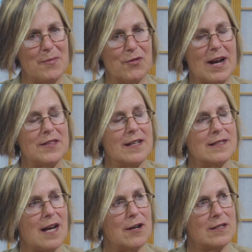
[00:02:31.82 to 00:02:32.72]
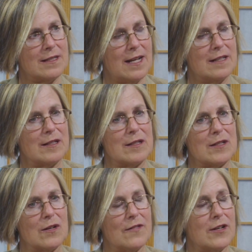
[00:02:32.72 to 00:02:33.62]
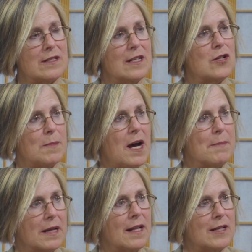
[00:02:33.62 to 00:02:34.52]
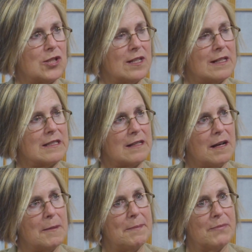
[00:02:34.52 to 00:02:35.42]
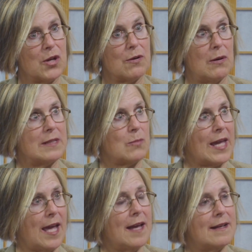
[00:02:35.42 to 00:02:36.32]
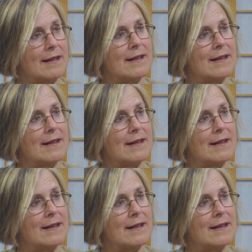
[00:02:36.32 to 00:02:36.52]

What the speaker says: Throughout the entire state to serve our senior population as thorough as we can.